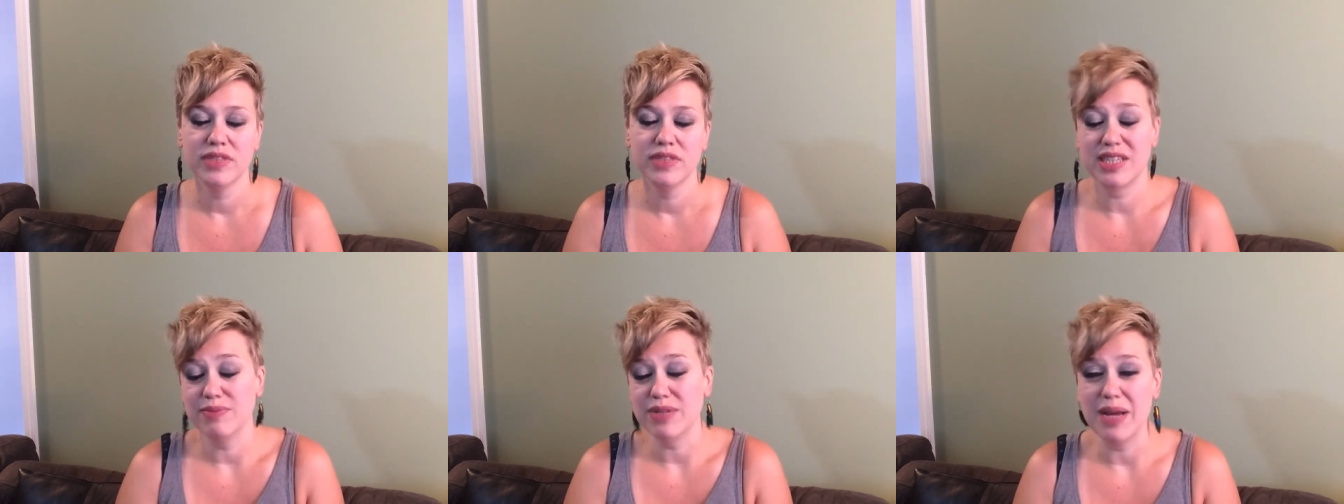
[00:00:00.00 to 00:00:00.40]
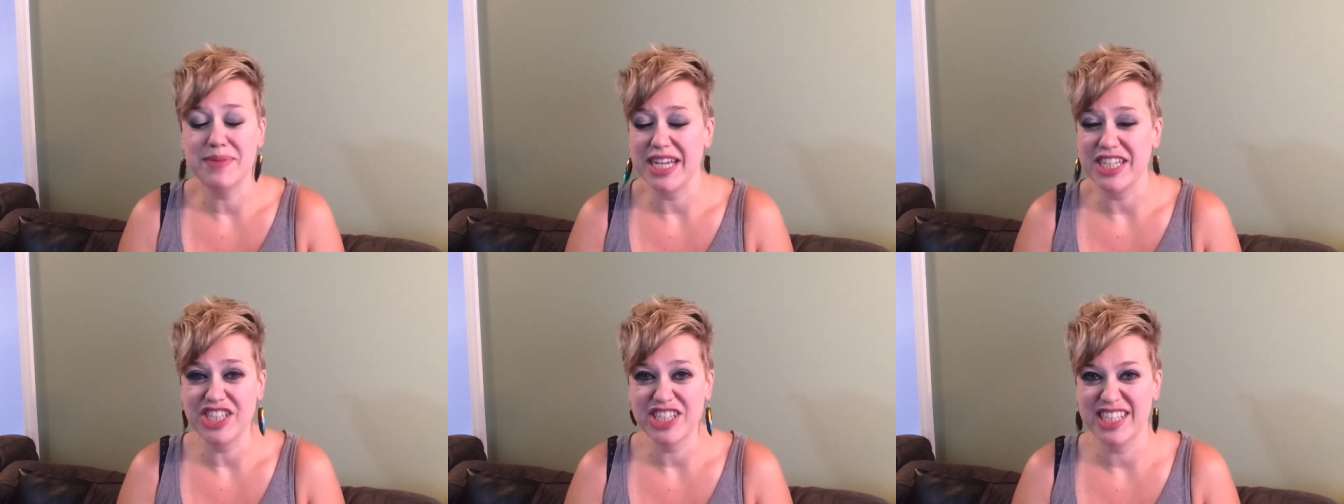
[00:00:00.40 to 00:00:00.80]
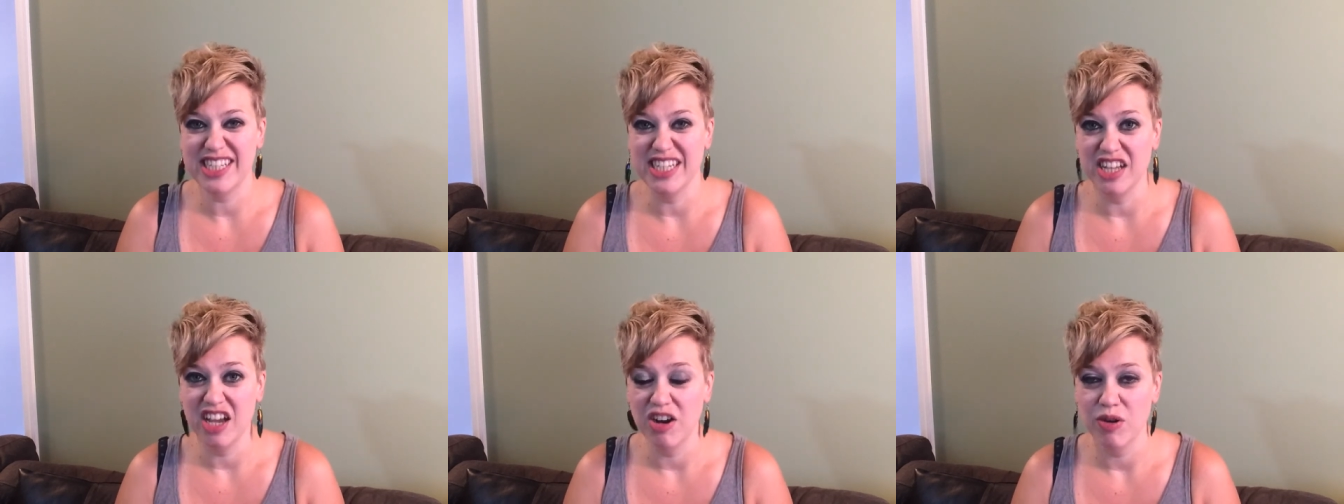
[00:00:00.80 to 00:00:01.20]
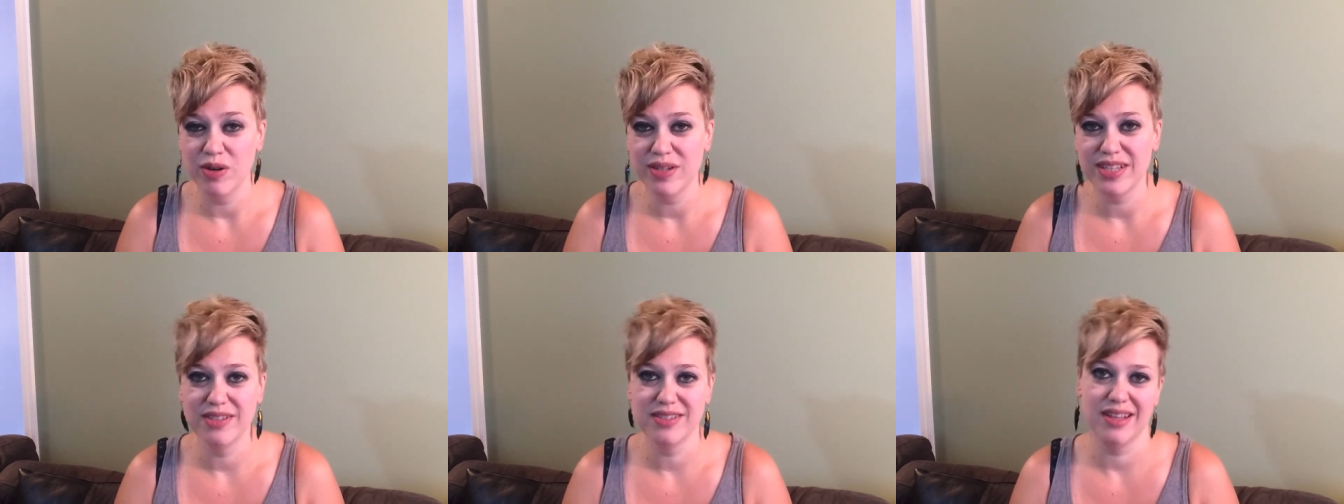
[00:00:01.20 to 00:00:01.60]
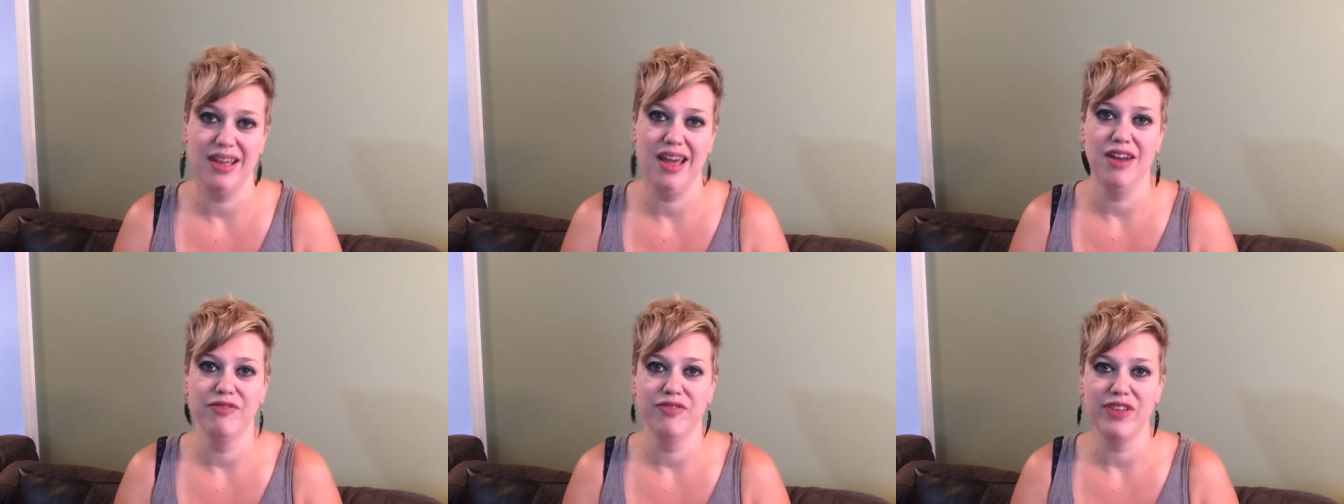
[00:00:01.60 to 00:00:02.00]
sometimes I just didn't go because I was like,
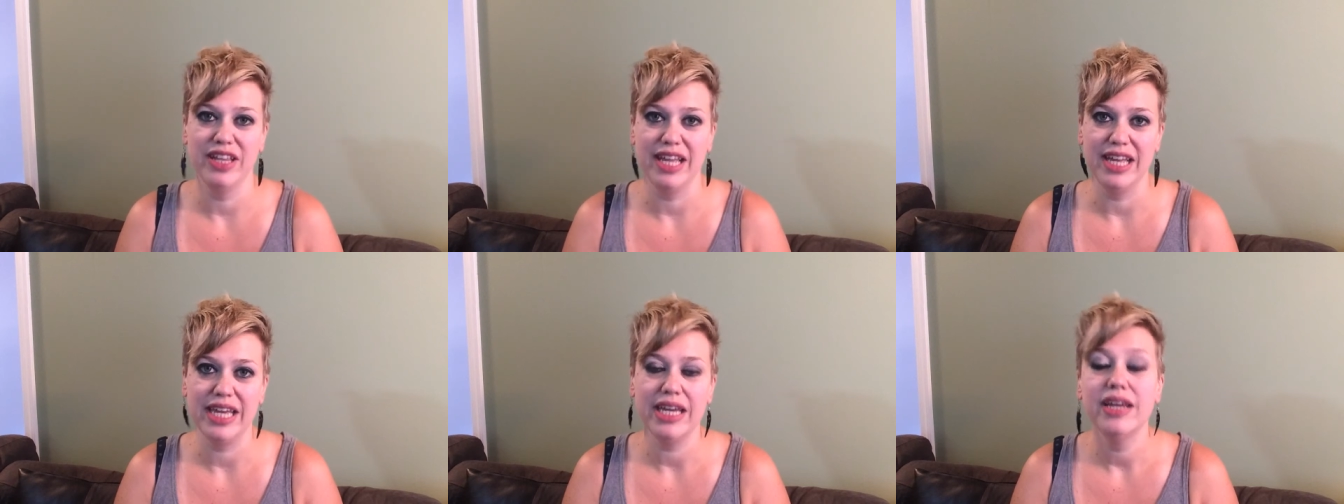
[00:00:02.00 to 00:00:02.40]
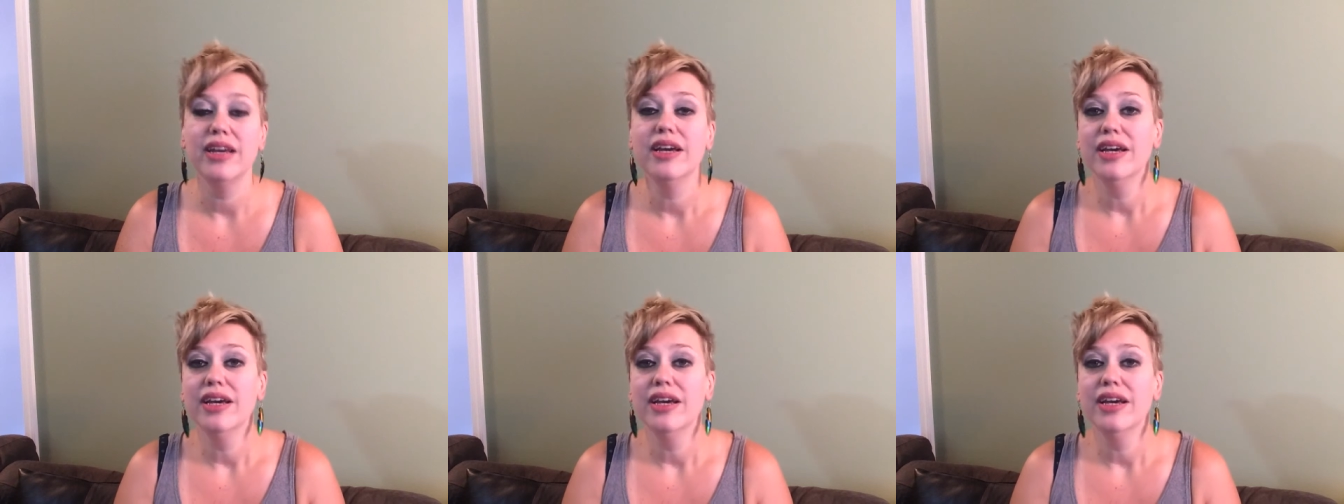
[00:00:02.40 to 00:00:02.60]
I don't feel like it.